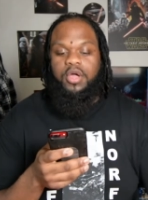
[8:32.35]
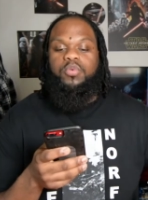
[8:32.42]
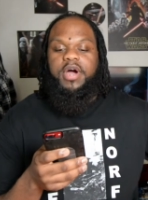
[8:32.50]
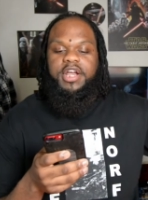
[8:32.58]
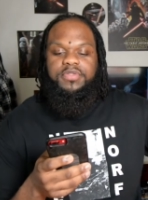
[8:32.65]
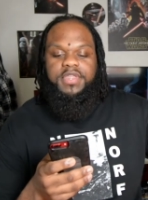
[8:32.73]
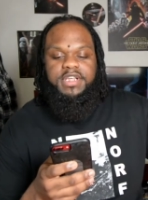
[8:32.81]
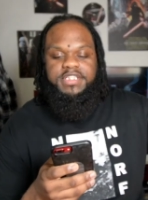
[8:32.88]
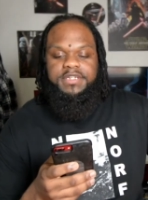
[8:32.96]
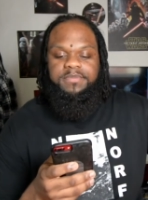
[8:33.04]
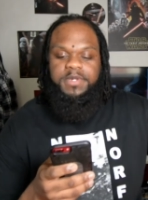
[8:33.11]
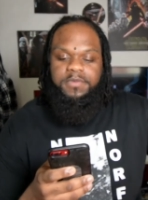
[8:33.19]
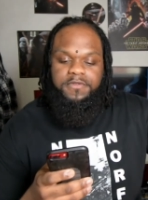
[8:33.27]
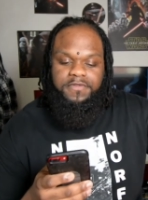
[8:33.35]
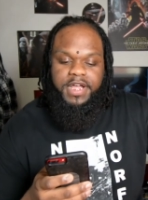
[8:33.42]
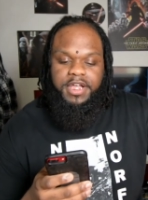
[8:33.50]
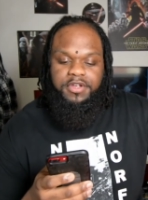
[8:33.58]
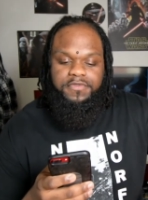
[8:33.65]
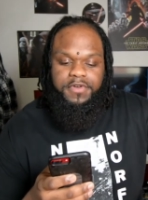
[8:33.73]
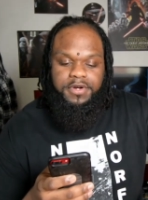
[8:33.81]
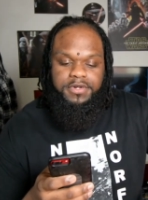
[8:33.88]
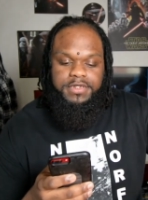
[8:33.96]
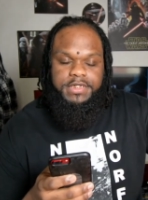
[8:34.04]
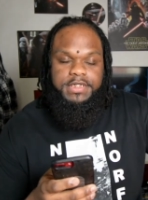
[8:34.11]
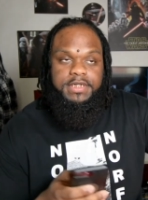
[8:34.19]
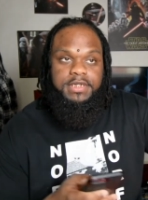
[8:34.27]
Why do you think some people flag your
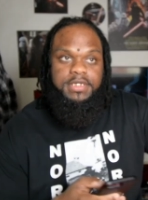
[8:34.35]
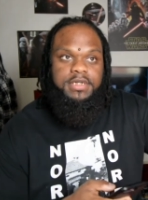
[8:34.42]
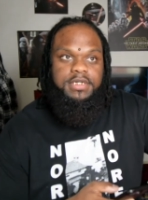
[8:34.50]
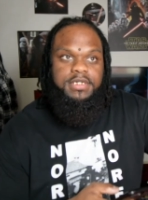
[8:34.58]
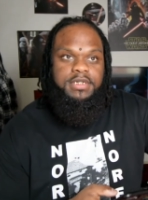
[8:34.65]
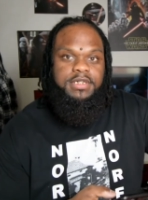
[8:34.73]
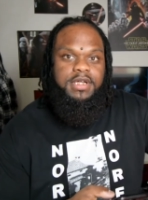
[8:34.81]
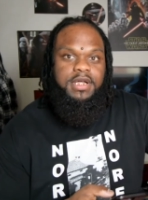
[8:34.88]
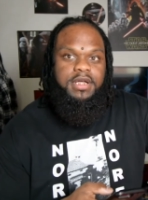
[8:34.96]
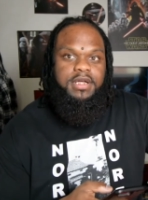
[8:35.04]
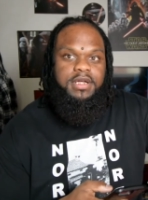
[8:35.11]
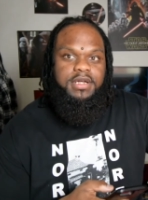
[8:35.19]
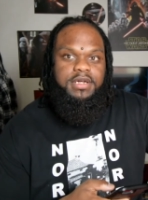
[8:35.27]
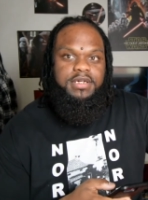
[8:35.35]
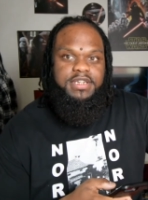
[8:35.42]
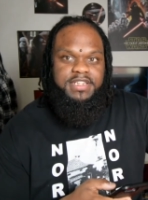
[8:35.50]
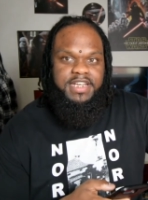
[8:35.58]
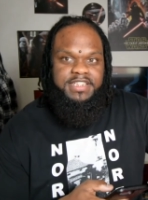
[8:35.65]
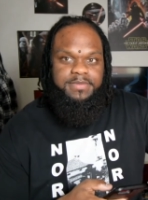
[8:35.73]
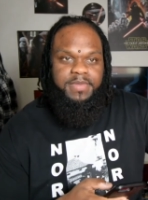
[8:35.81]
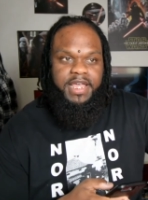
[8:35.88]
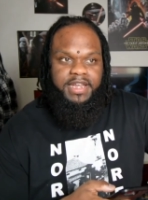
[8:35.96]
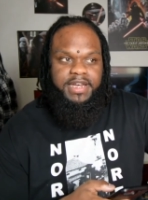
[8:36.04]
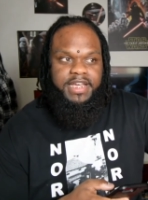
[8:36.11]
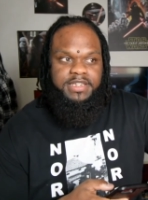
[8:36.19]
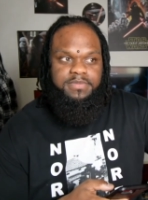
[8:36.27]
photos? Because they some
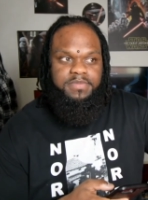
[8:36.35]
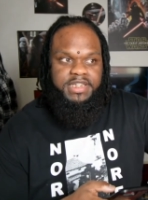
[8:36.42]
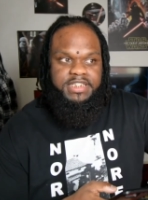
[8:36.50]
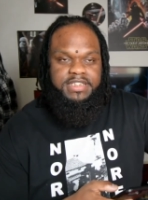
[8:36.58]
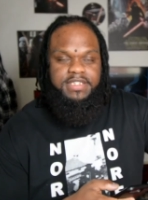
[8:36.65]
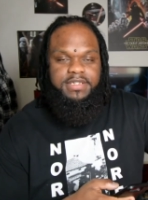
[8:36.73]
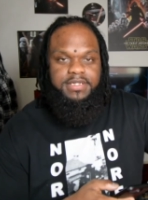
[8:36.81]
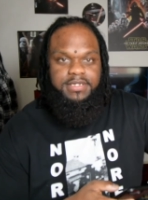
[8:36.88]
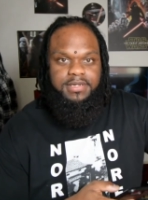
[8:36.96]
hate ass bitches.